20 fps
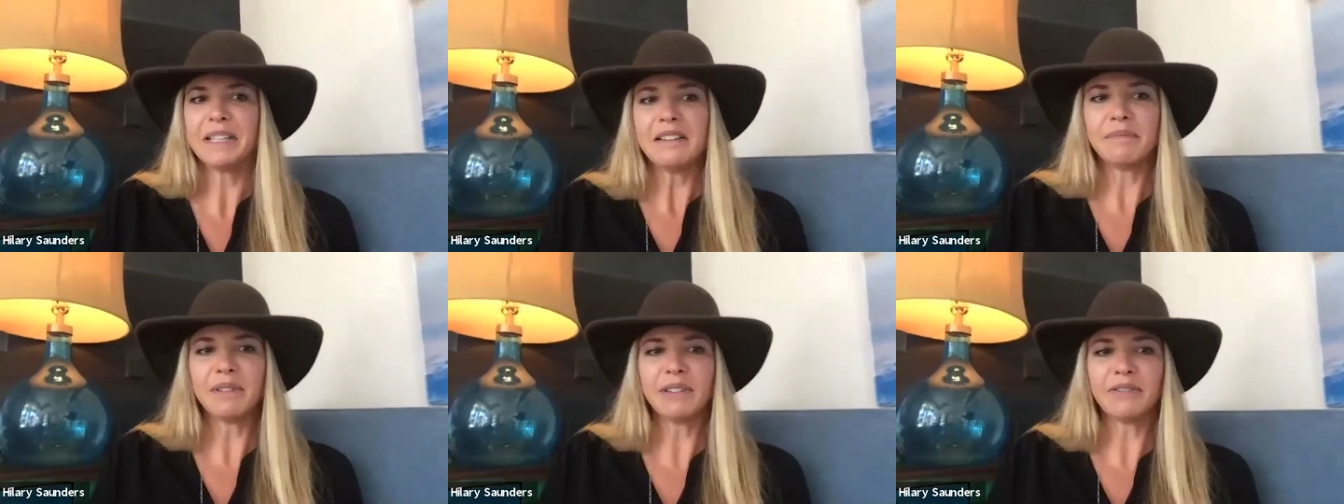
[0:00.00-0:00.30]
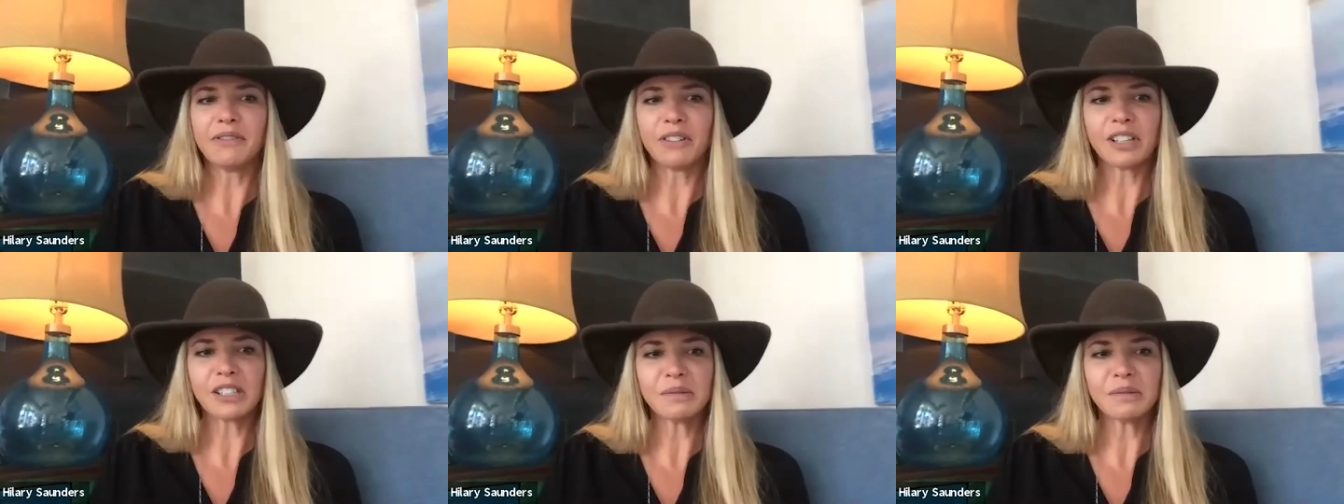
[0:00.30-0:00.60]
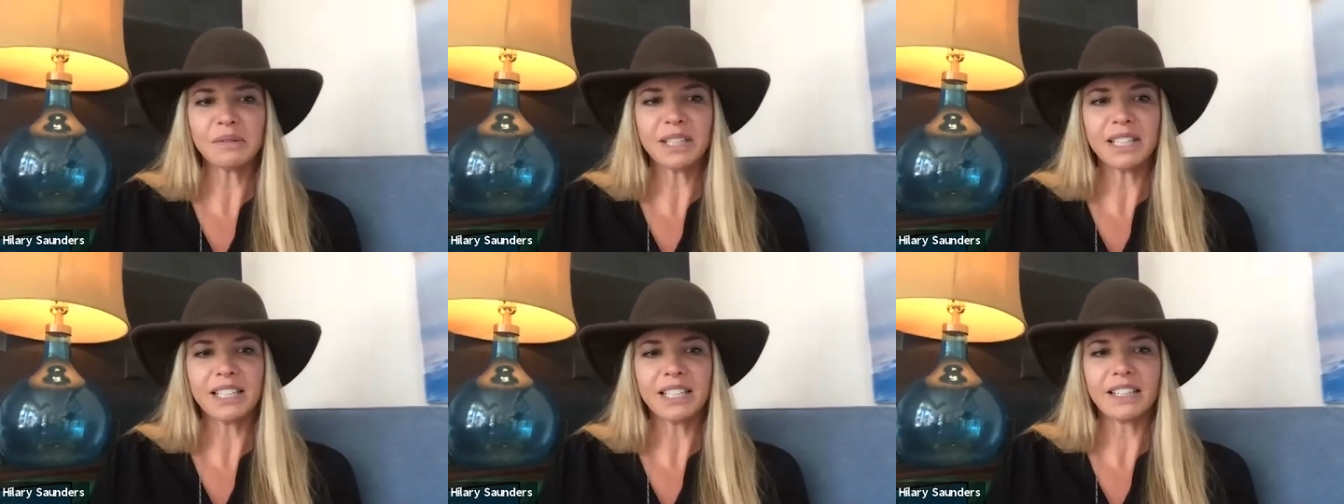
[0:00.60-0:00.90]

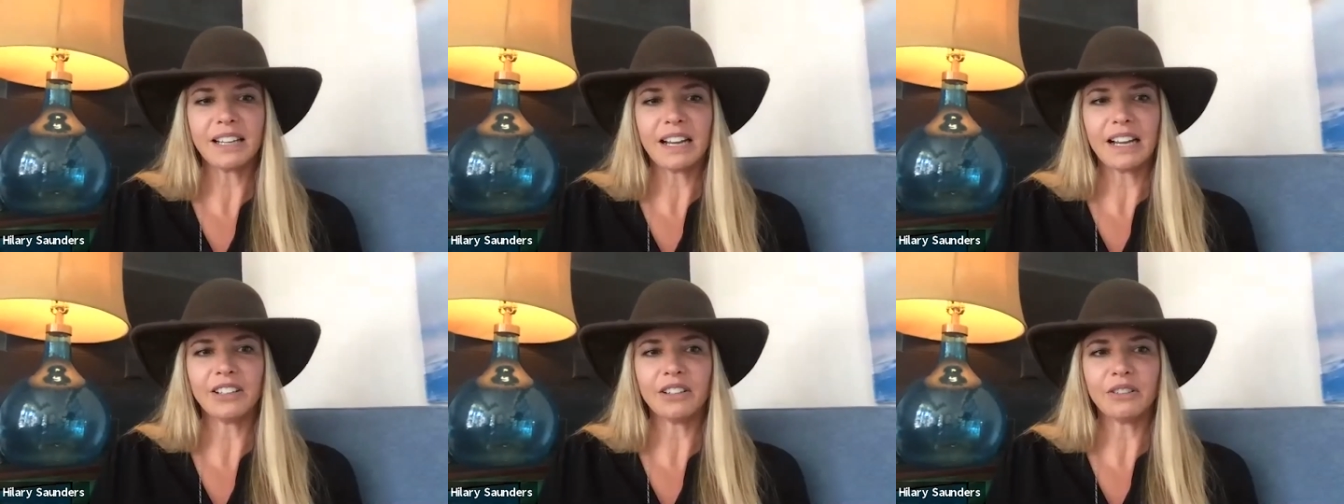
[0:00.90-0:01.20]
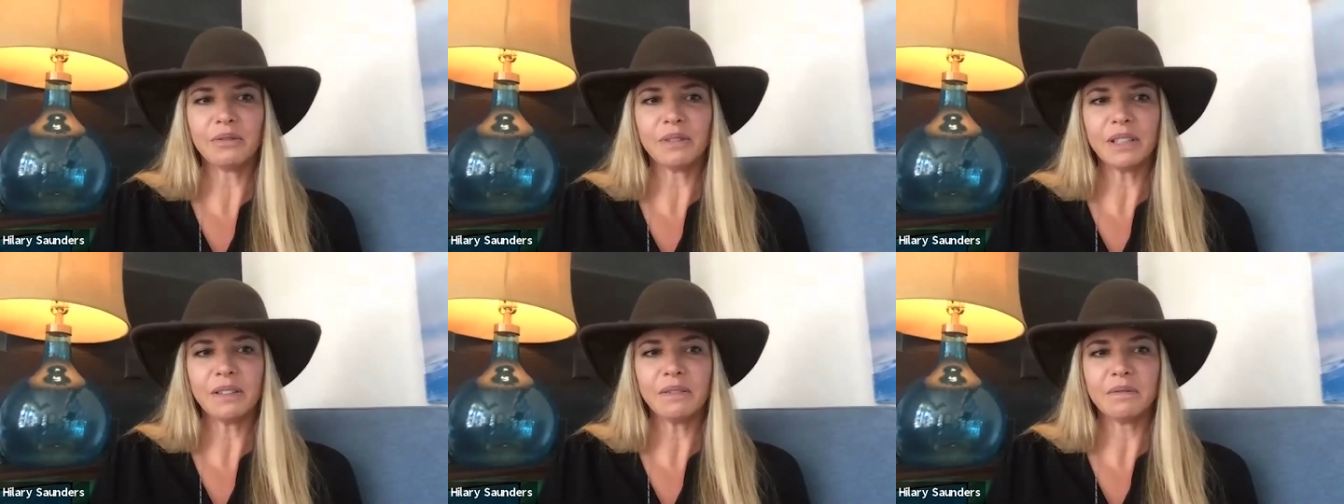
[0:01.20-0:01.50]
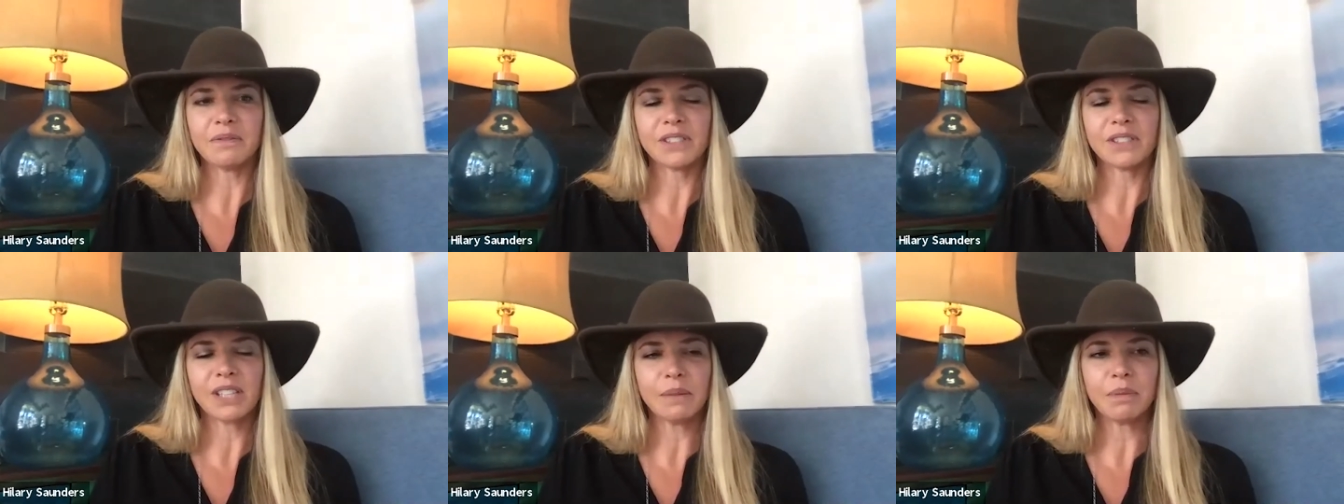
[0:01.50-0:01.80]

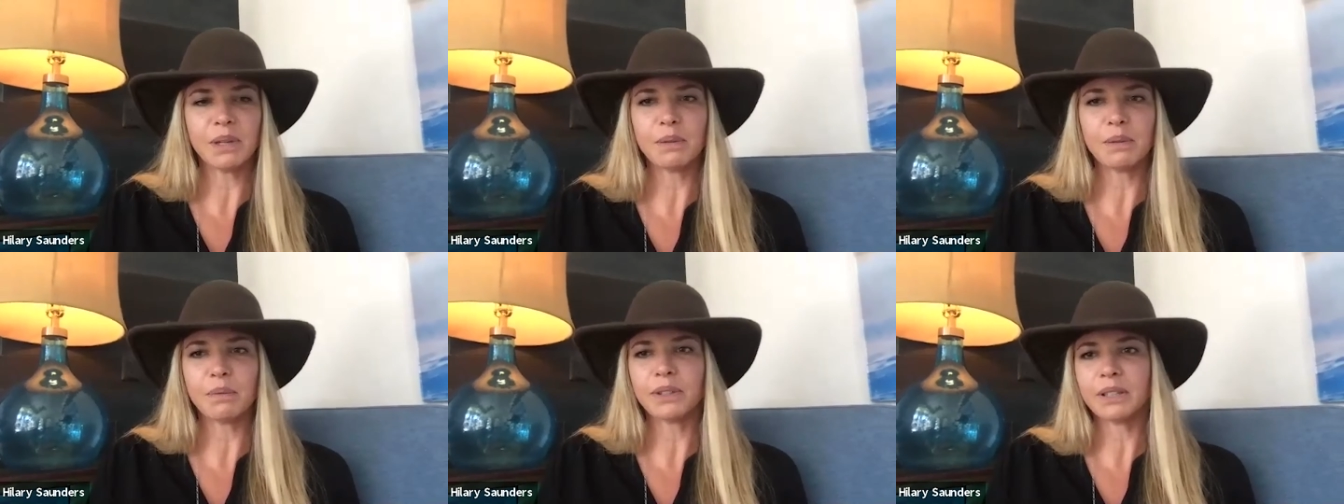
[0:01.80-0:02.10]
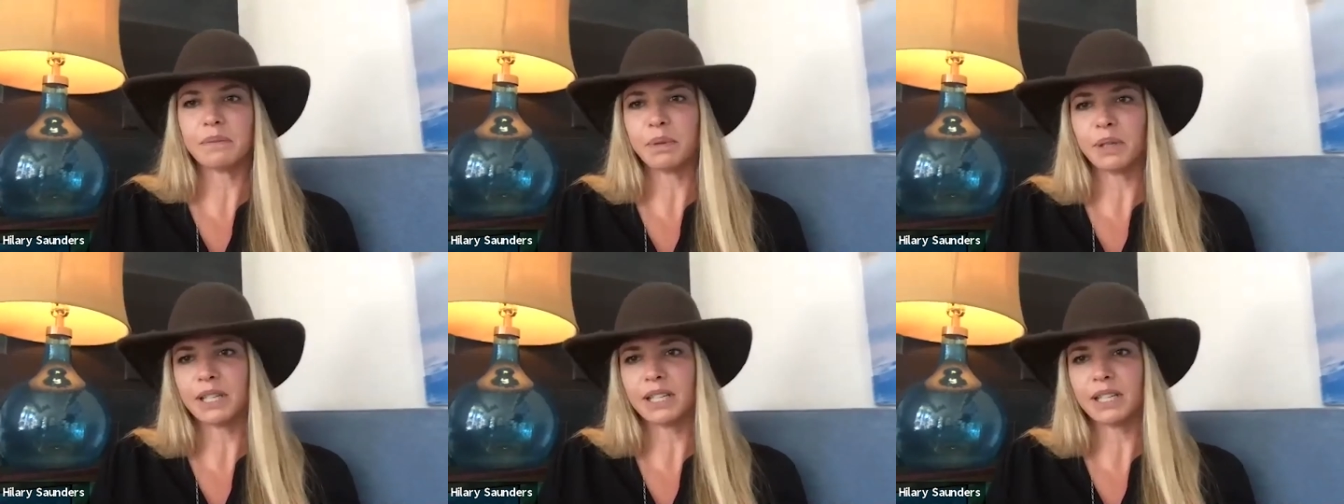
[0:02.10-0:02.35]
know some people had